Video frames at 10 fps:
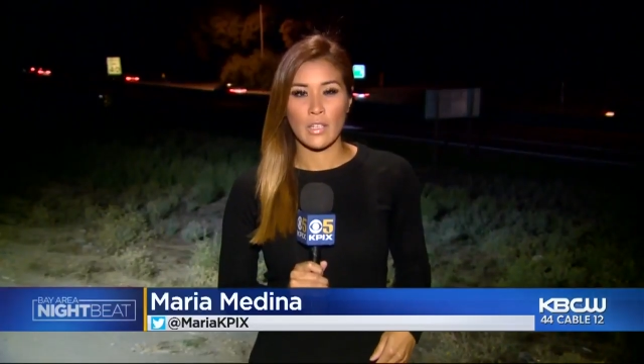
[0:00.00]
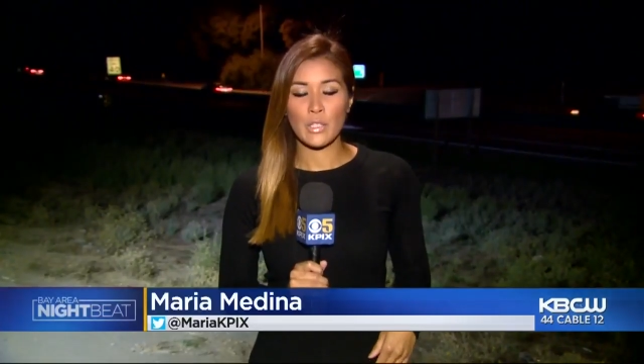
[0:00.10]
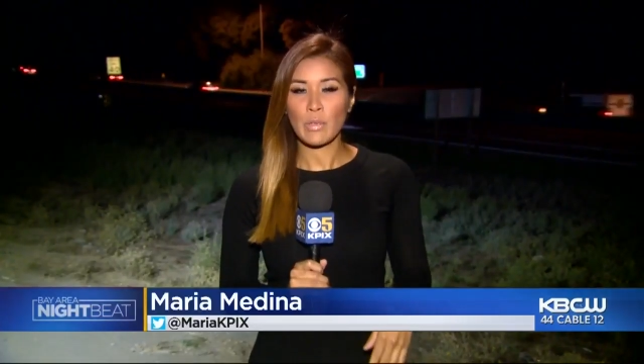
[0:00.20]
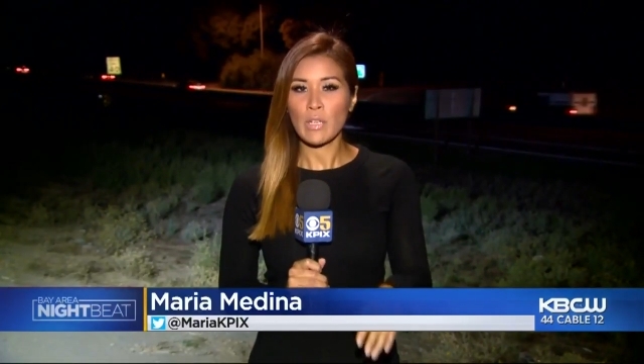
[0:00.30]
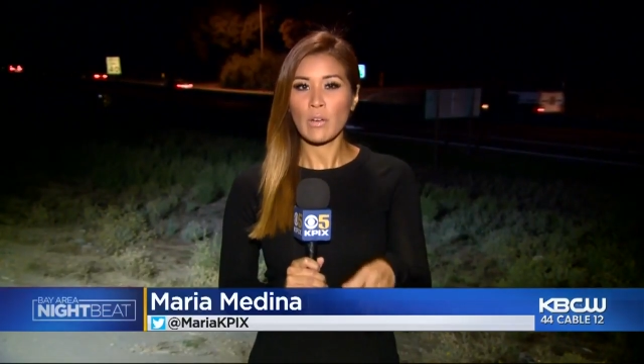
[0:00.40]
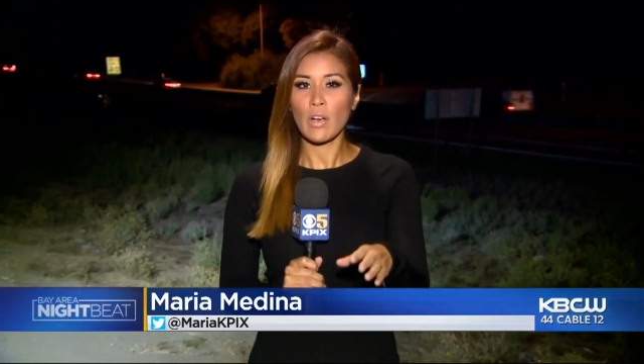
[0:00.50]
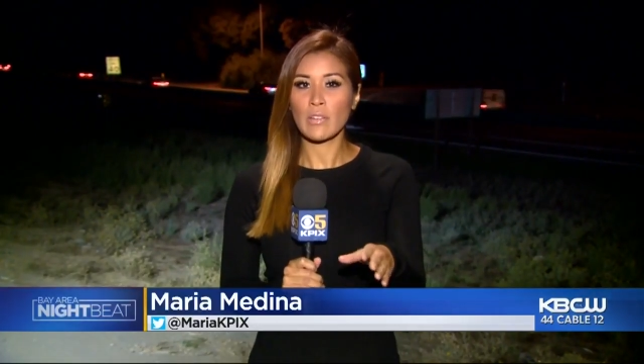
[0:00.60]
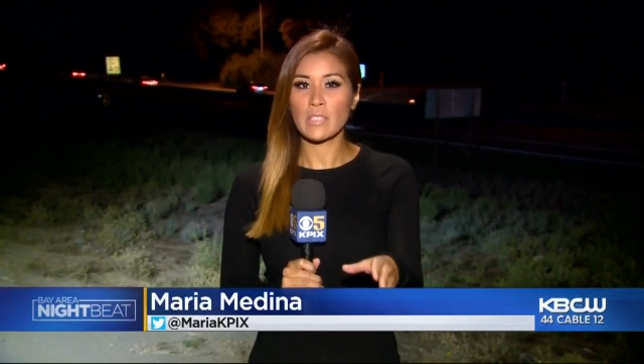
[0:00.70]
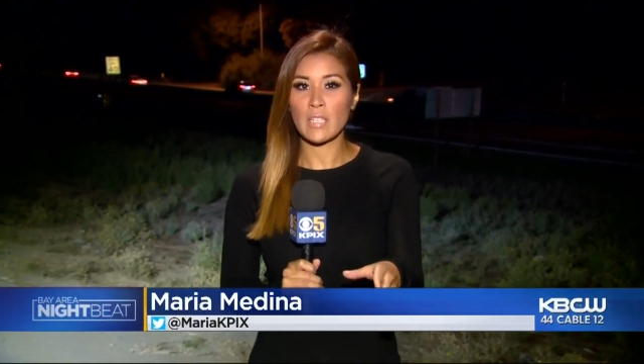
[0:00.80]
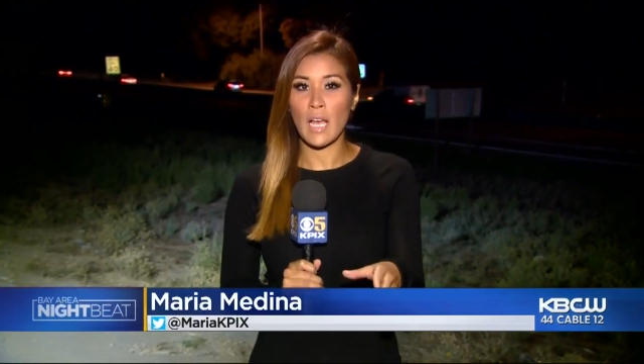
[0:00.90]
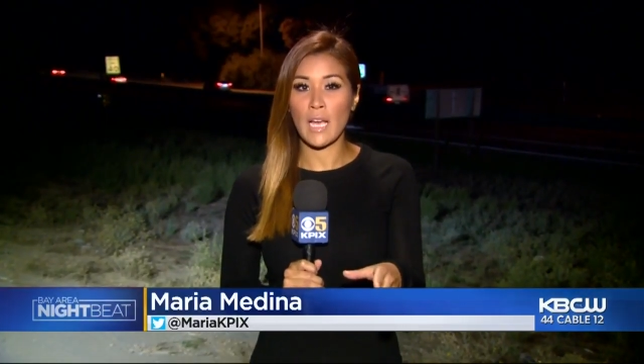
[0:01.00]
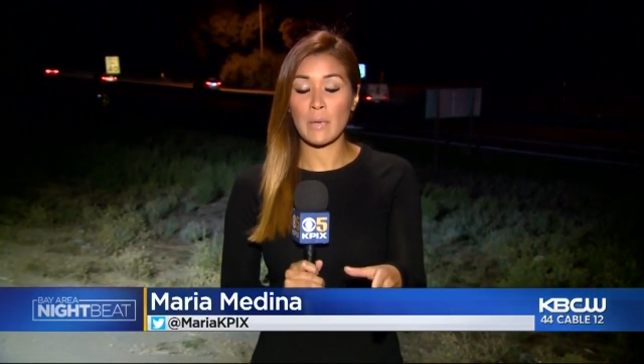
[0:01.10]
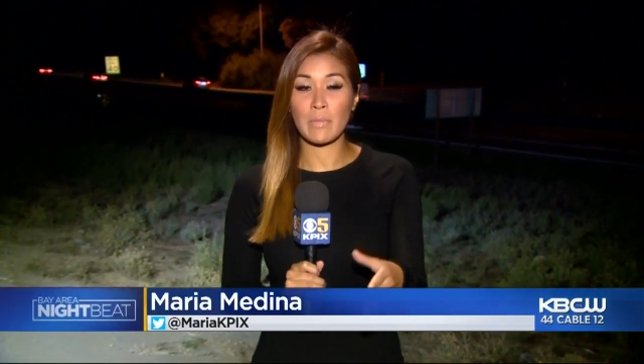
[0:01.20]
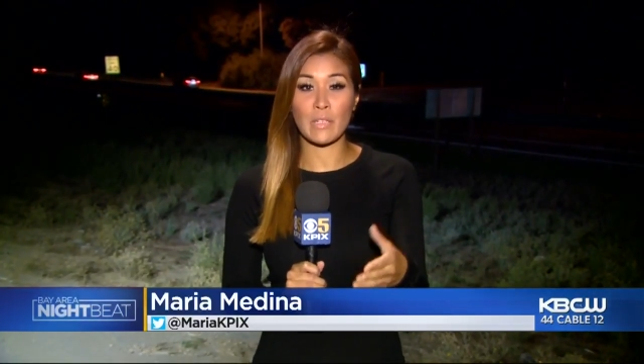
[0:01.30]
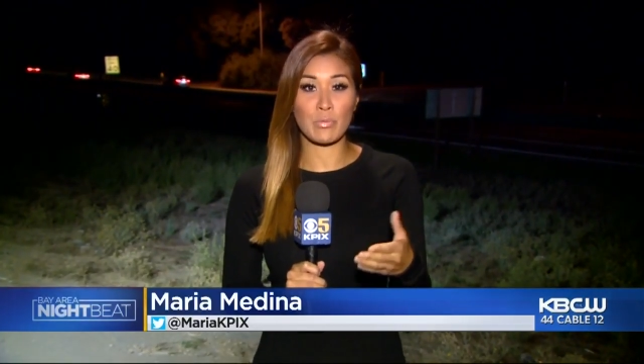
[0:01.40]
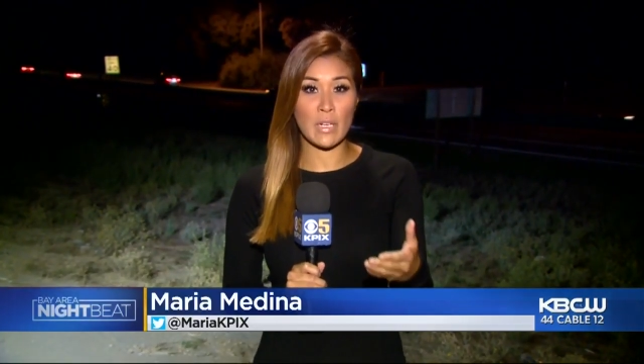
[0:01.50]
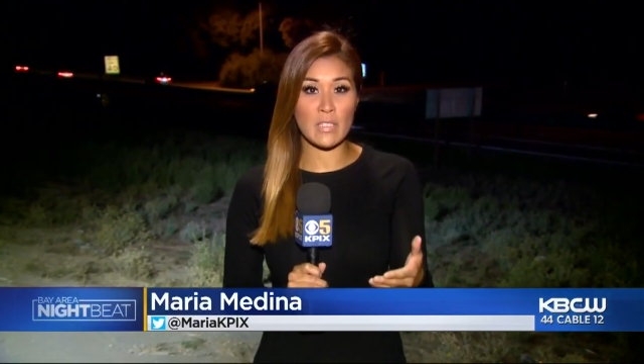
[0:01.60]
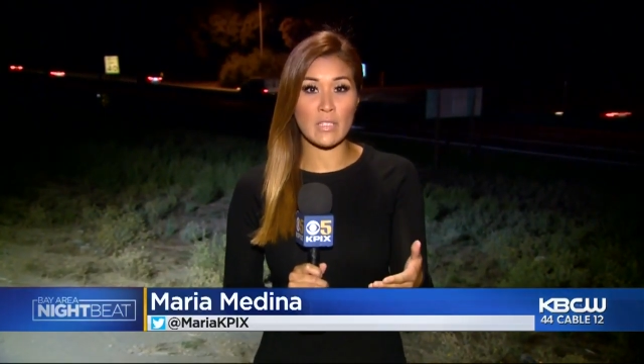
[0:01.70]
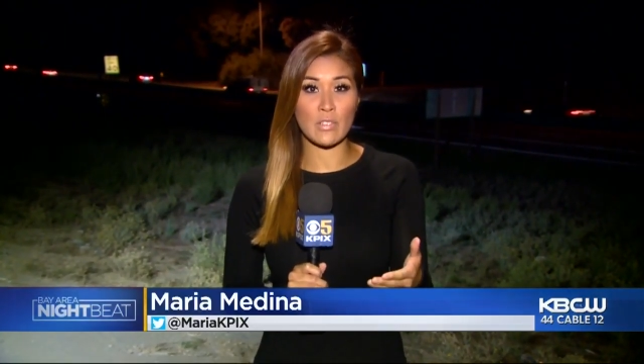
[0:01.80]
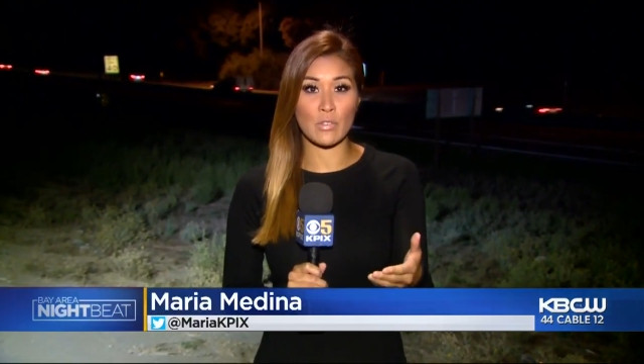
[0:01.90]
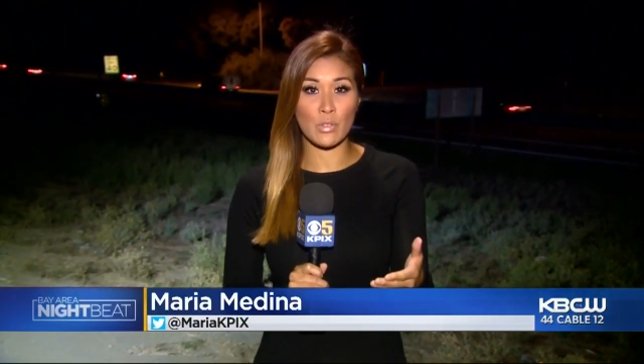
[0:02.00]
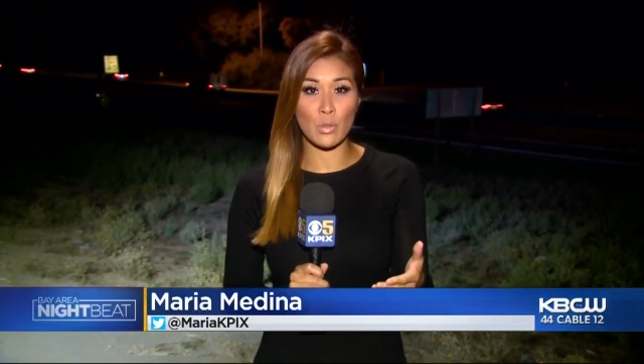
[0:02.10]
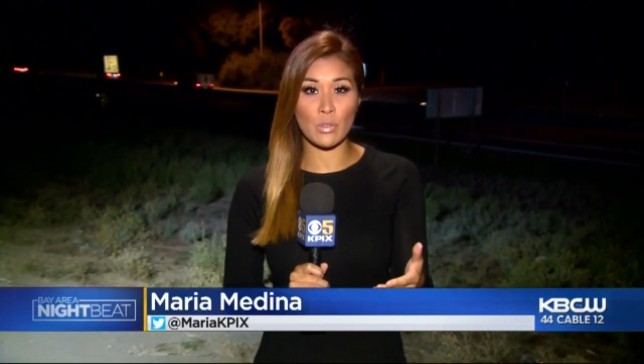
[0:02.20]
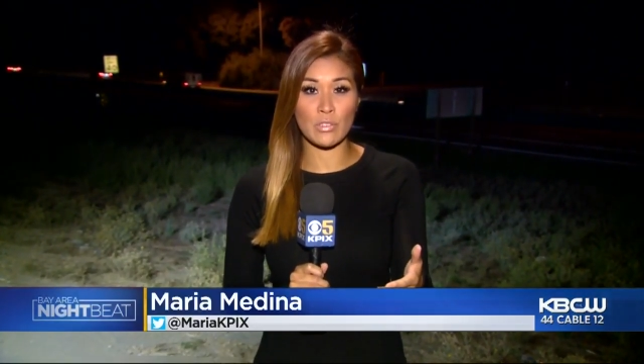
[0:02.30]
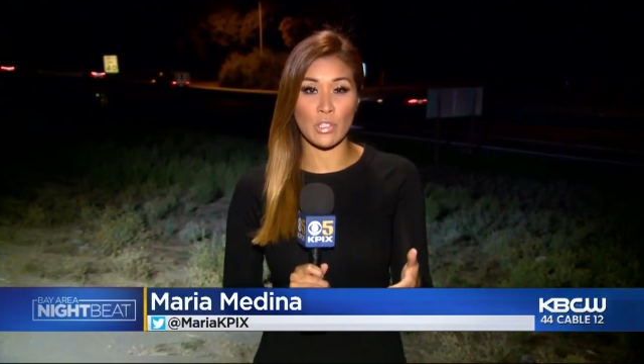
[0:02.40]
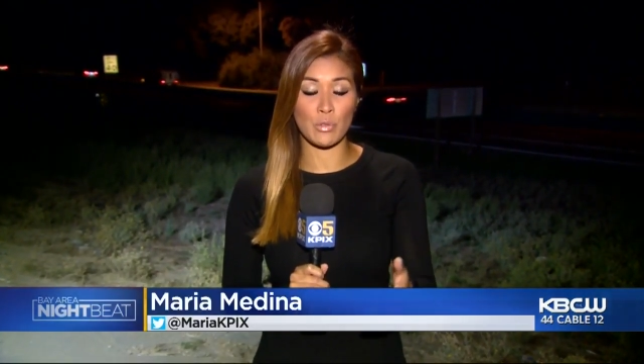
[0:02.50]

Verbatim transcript: You hear all the time that residents are told